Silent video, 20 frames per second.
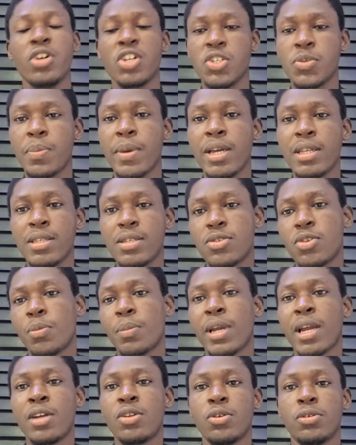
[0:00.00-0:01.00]
You expect
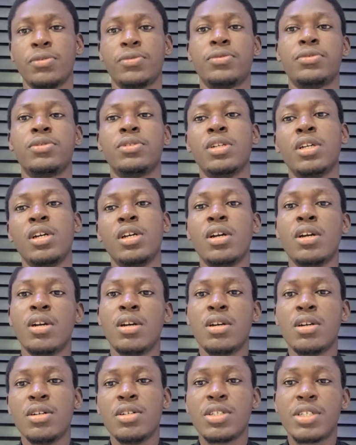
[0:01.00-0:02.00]
some kind of
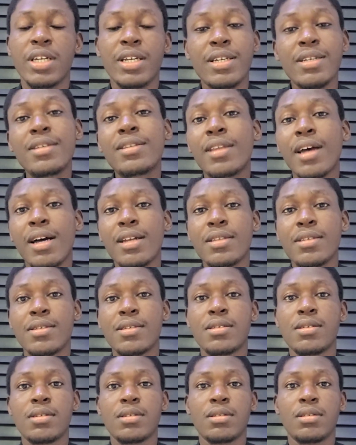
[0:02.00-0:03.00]
shaky
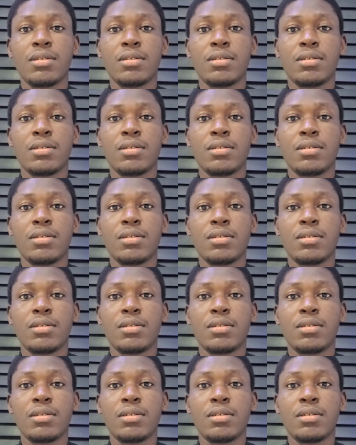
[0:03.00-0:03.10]
starts.